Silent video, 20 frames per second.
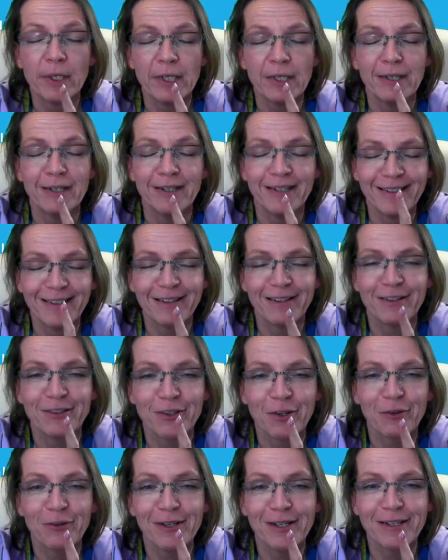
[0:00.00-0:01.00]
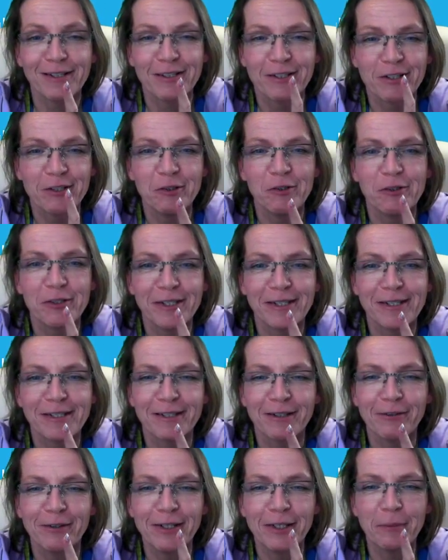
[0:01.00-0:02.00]
But so these two
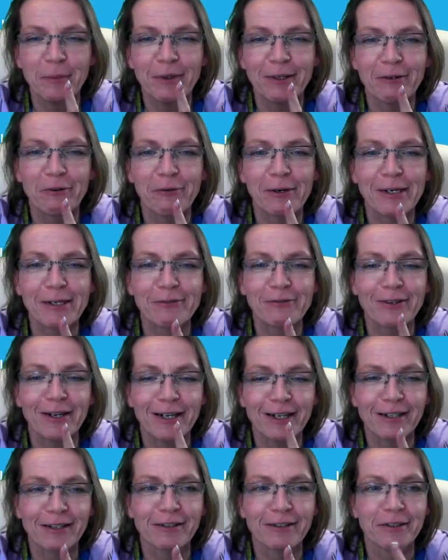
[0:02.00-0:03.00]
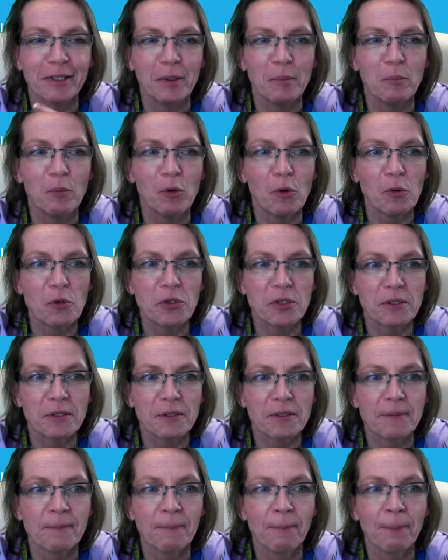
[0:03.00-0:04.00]
things that you need to be aware of are
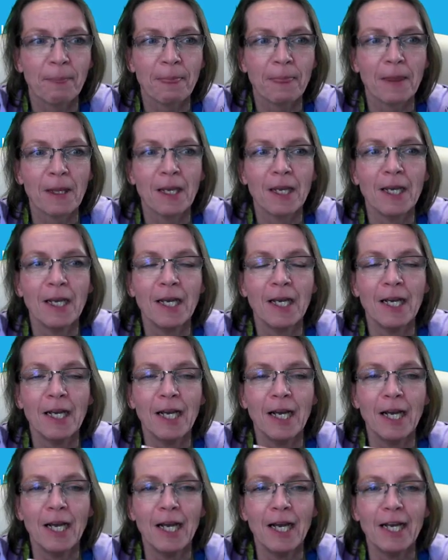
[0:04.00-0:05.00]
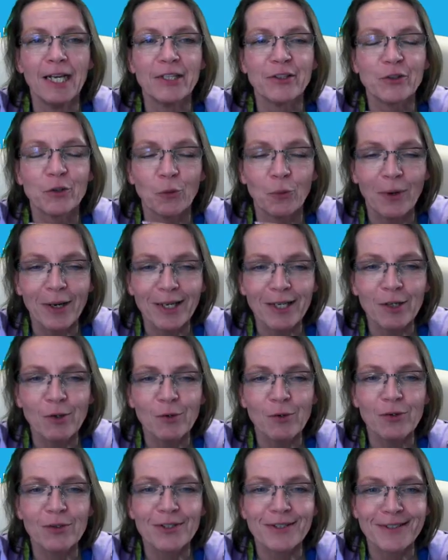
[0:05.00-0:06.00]
important. So
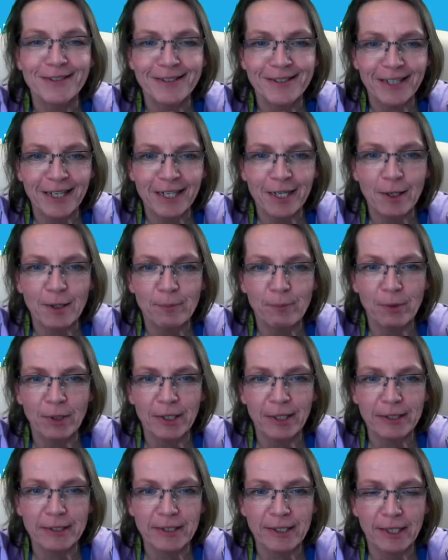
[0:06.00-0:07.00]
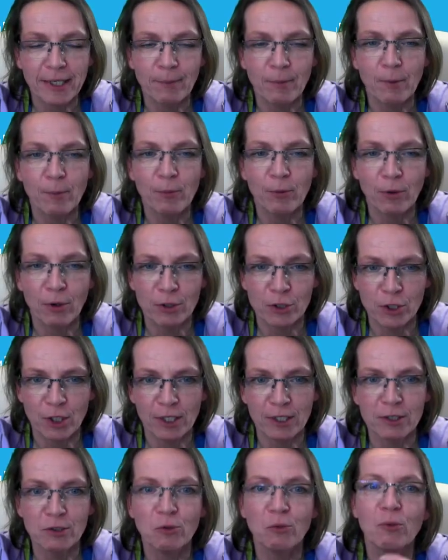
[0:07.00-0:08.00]
when you set up a
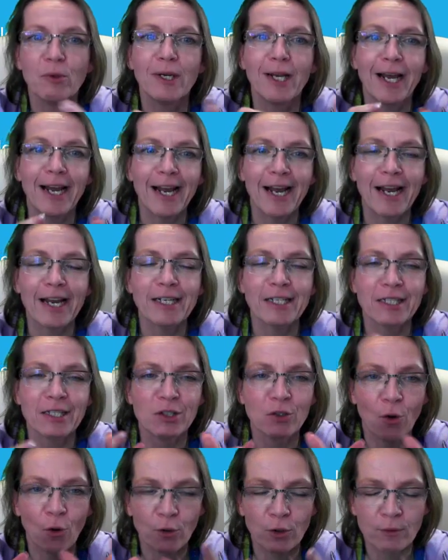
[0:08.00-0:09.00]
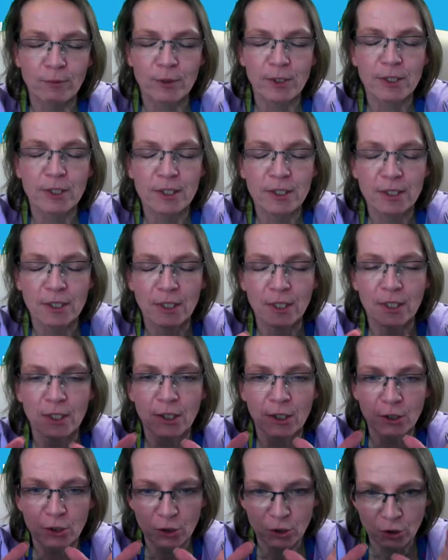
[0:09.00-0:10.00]
project, you will add
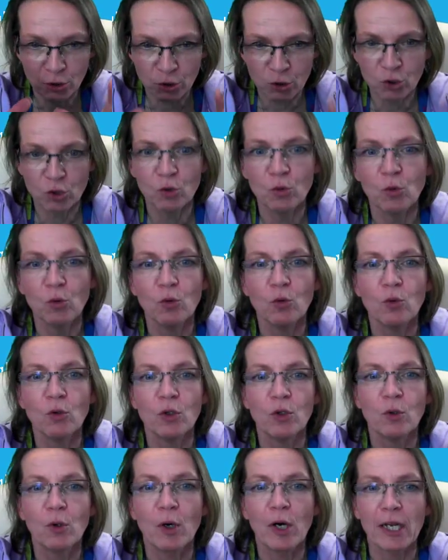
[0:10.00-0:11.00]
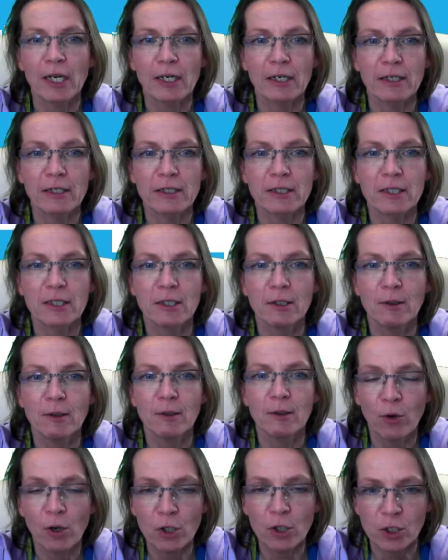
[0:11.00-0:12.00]
documents to your
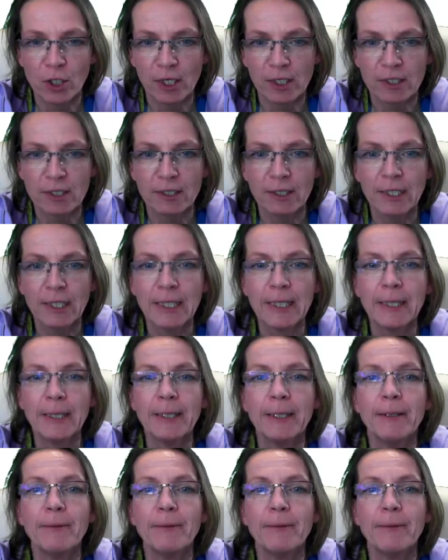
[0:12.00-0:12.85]
Atlas project.